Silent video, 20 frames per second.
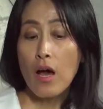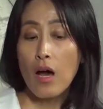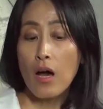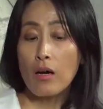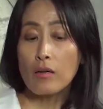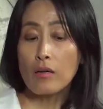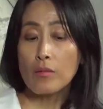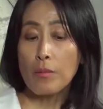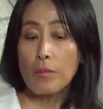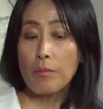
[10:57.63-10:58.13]

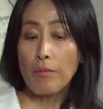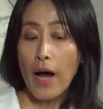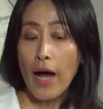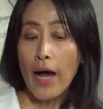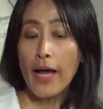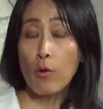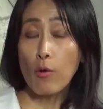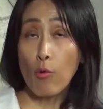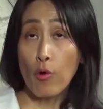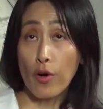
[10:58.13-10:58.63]
uh,
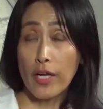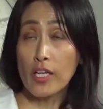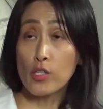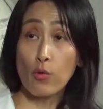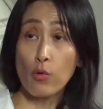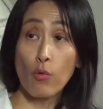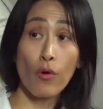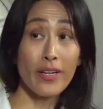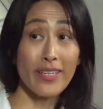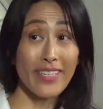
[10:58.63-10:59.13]
by
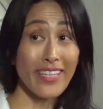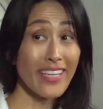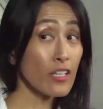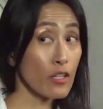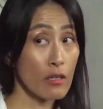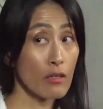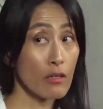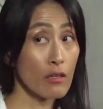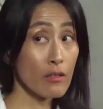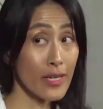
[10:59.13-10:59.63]
working toward
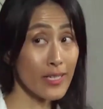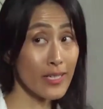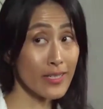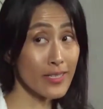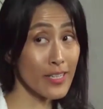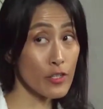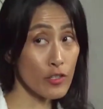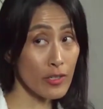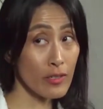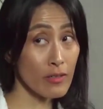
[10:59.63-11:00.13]

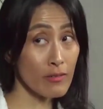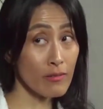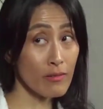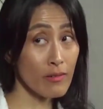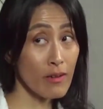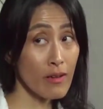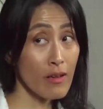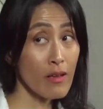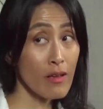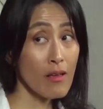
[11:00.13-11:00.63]

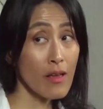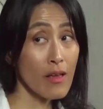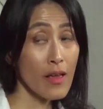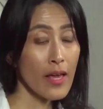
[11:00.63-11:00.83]
denuclearization yeah.